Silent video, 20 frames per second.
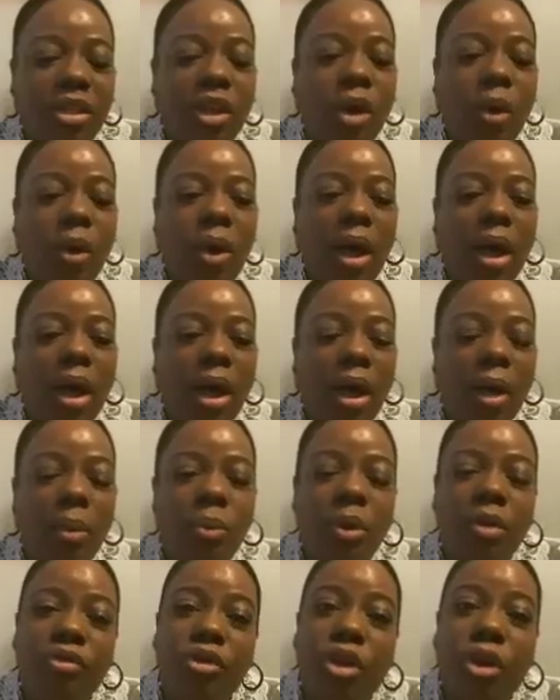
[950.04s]

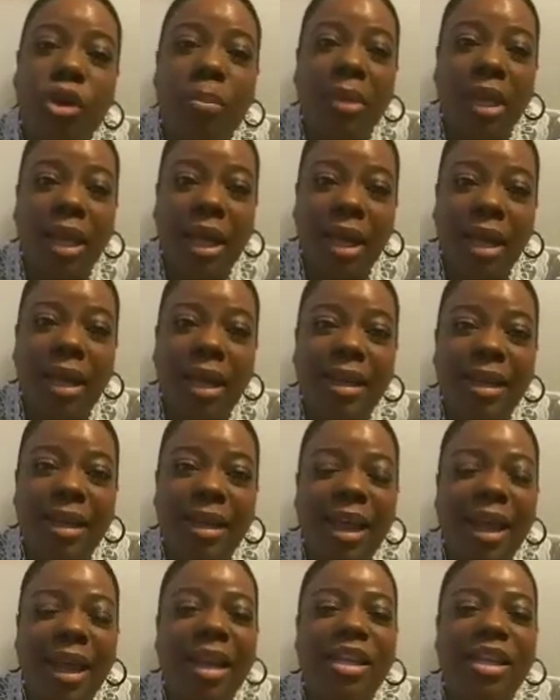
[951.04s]
deal with your blood,
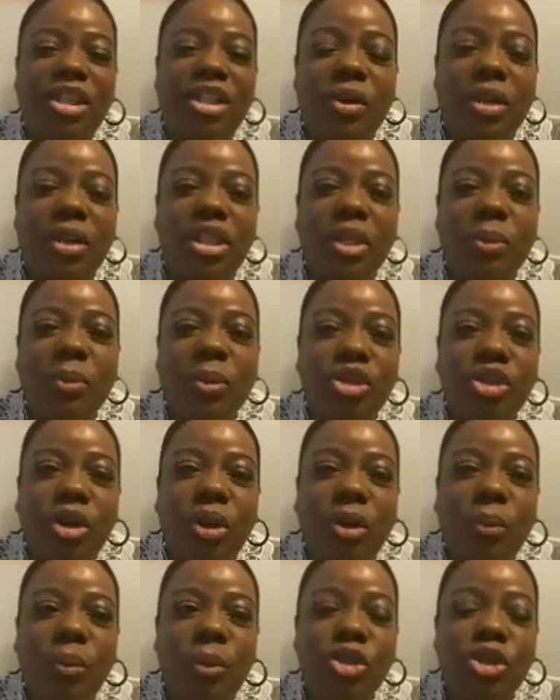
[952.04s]
and it's going to deal with
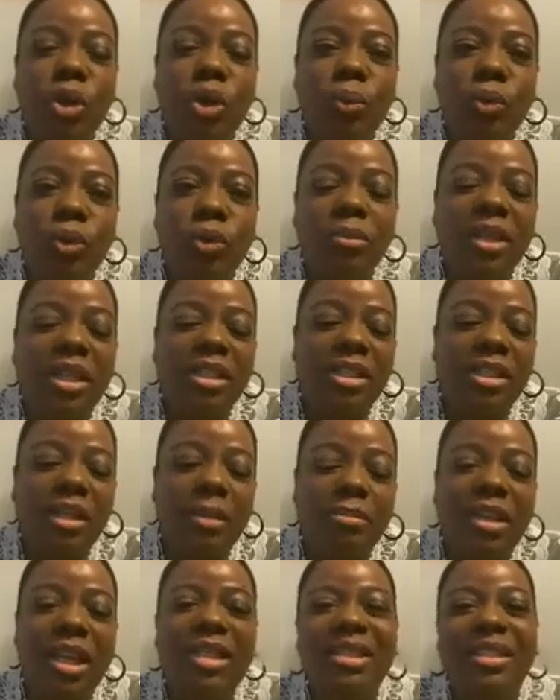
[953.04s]
your womb, just
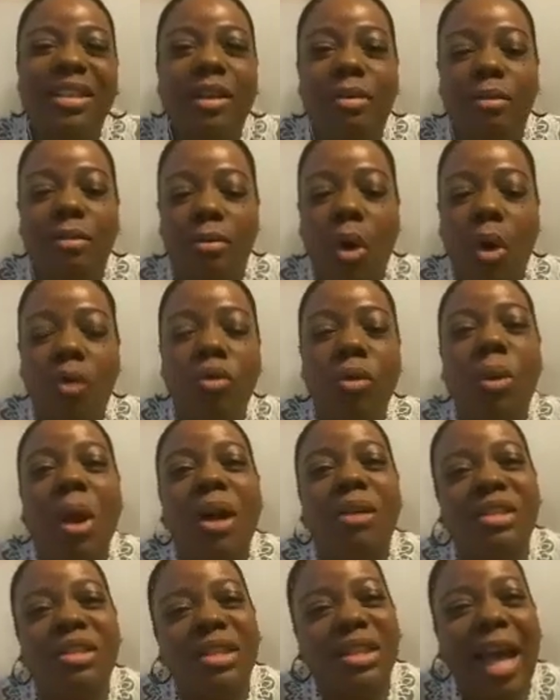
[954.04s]
the
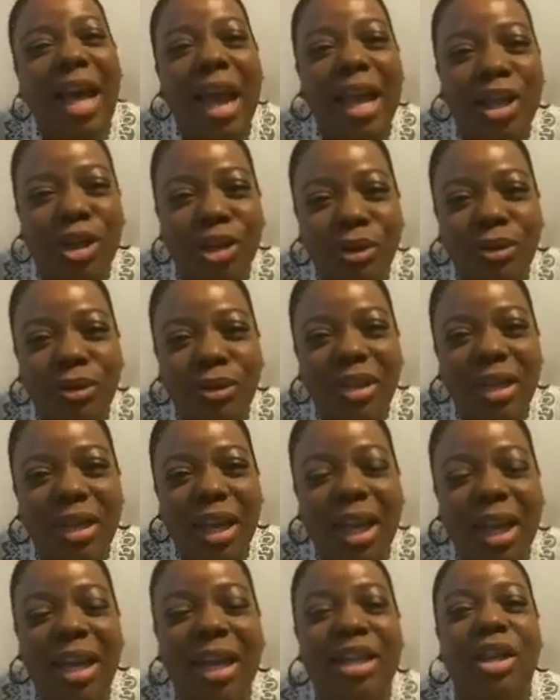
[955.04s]
overall cycle
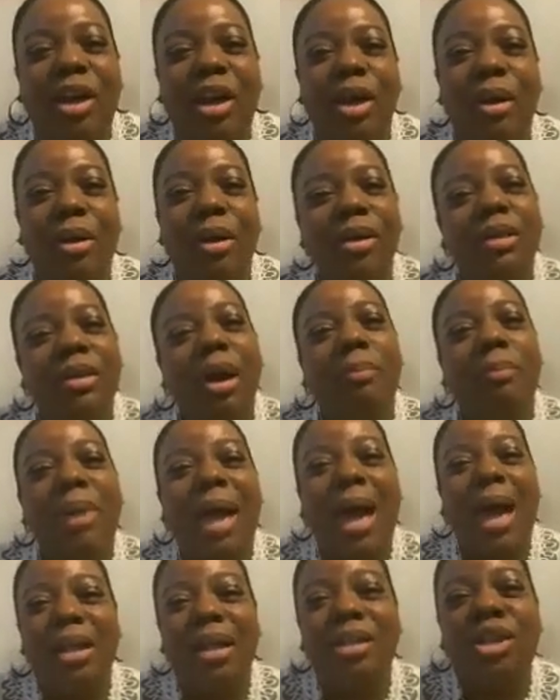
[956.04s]
and the
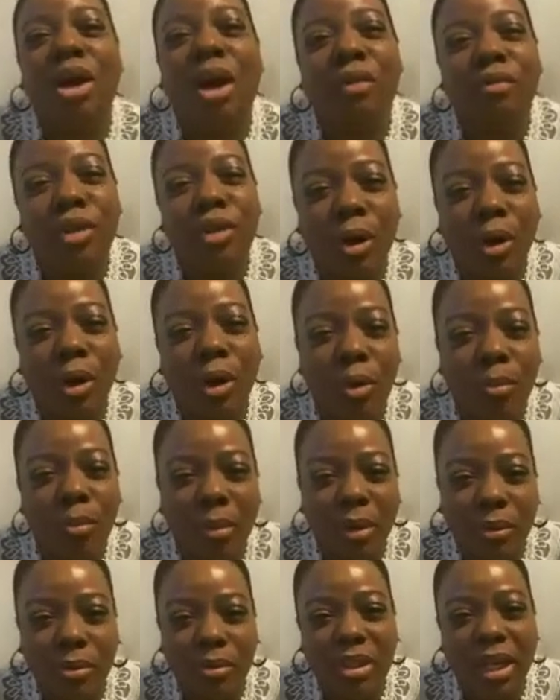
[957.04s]
balance of your
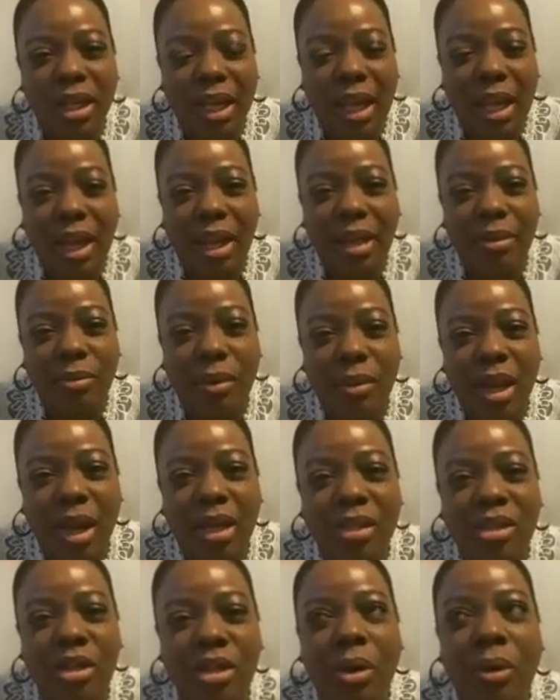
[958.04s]
hormones again,
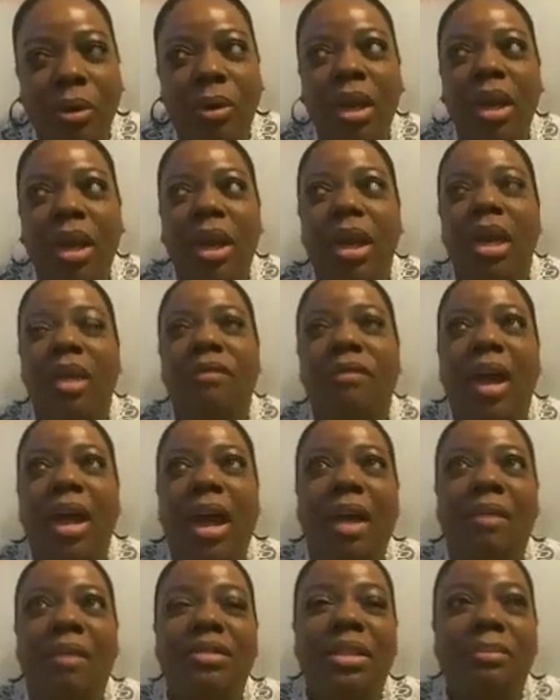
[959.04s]
right? So if
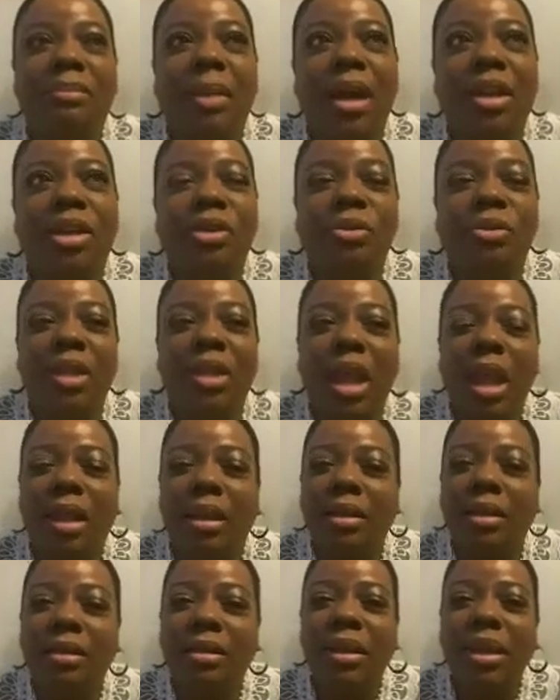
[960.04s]
I have somebody who's
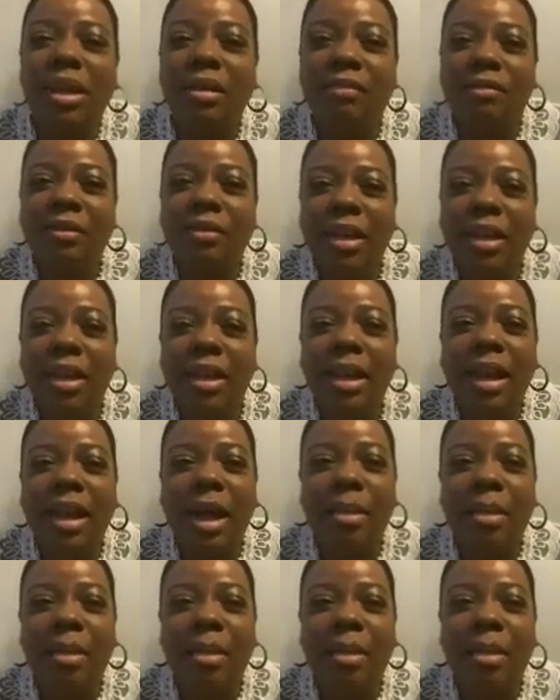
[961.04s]
like a little iffy